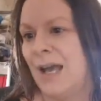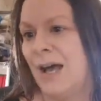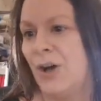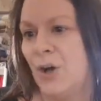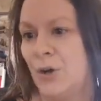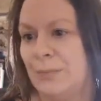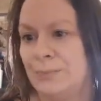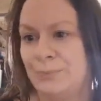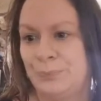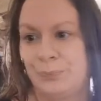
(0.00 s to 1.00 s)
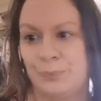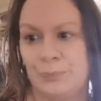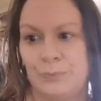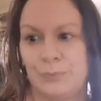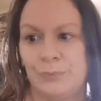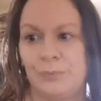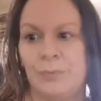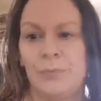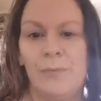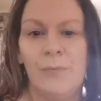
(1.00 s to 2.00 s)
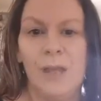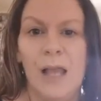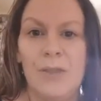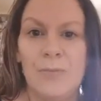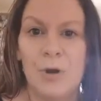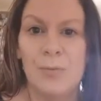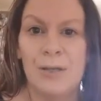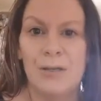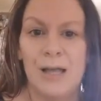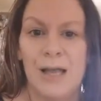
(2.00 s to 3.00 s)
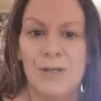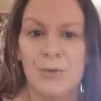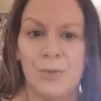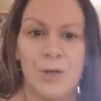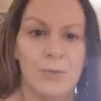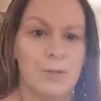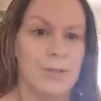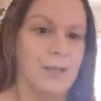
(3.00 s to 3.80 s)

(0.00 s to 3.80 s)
at home at the moment? I don't know.